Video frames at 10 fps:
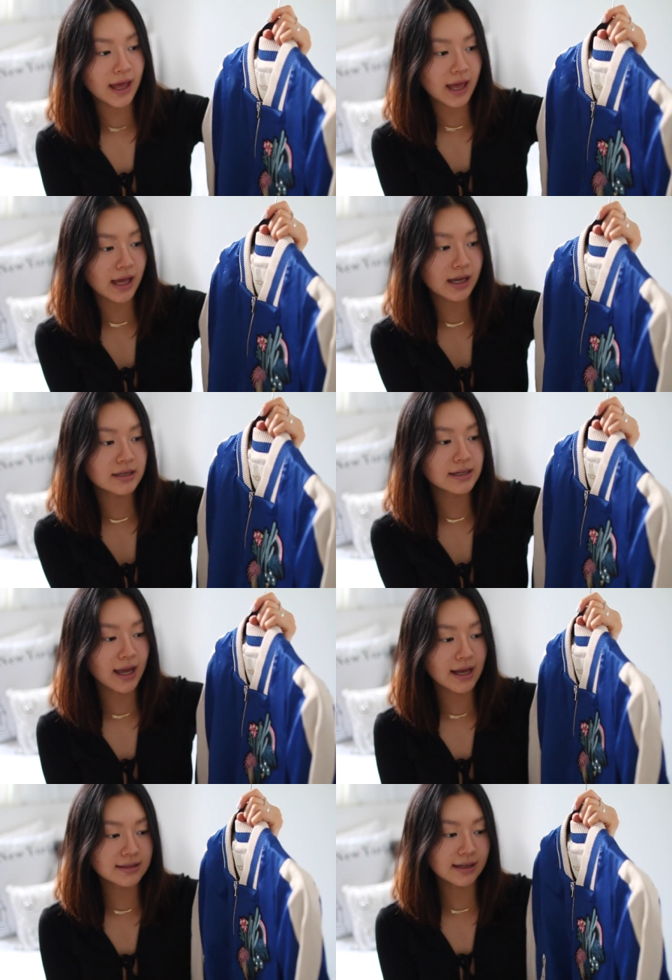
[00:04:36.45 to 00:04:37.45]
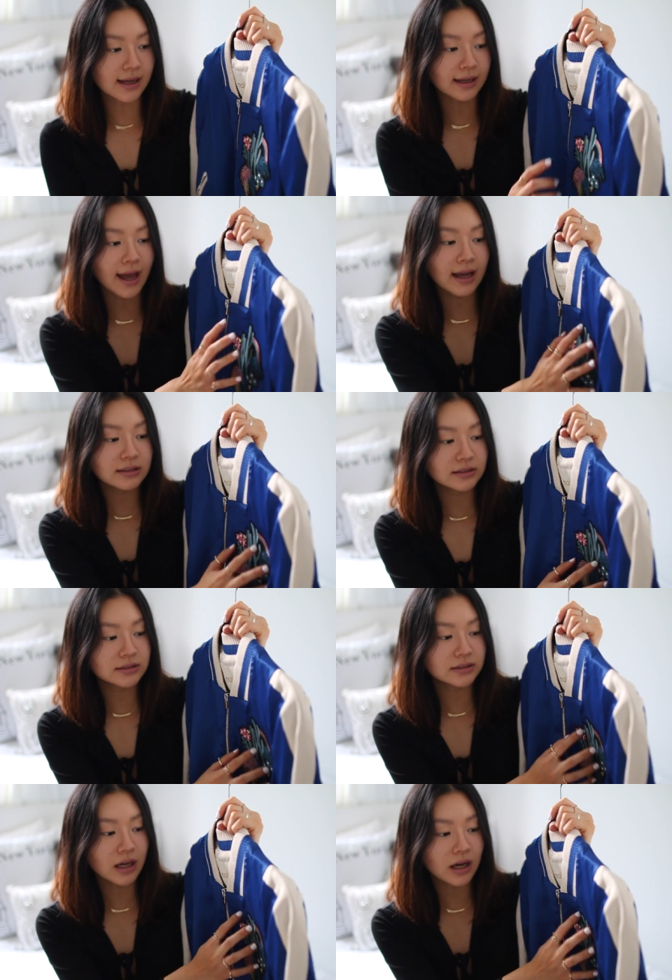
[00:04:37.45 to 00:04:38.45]
and it has like a
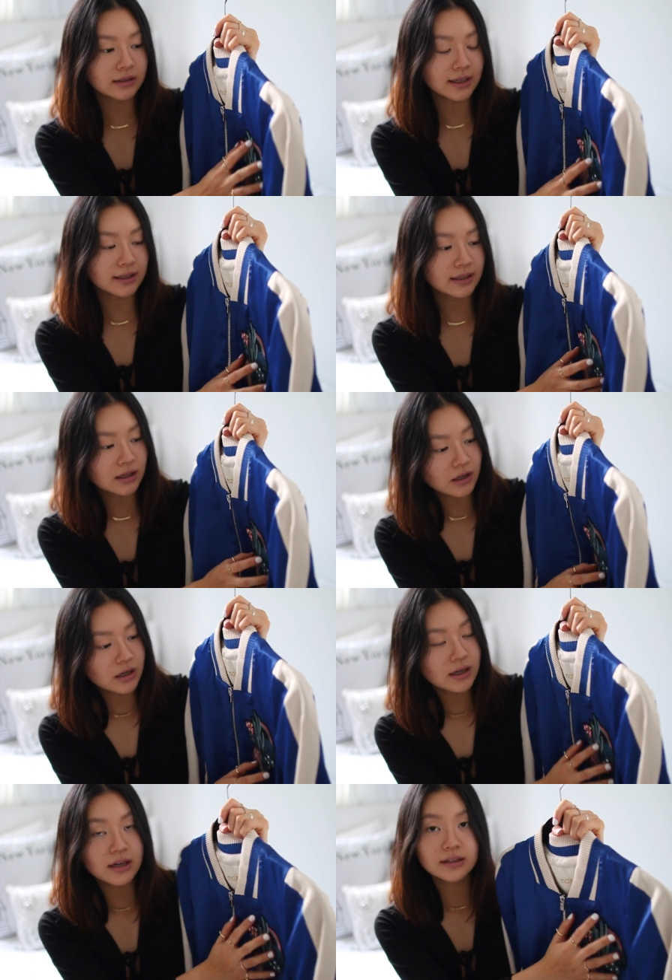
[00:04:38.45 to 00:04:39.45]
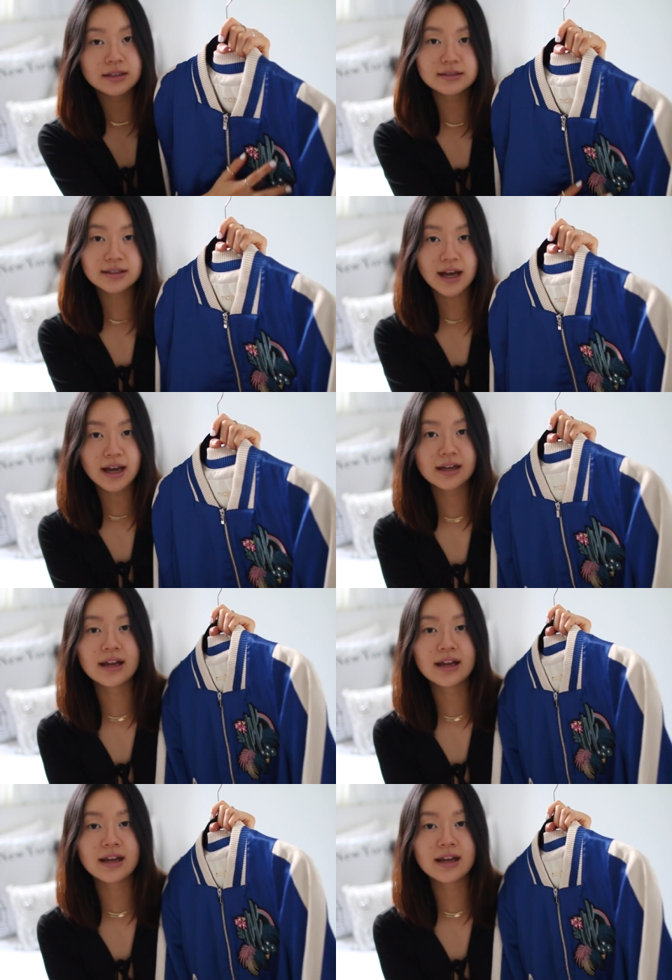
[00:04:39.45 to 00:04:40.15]
cactus on like the side,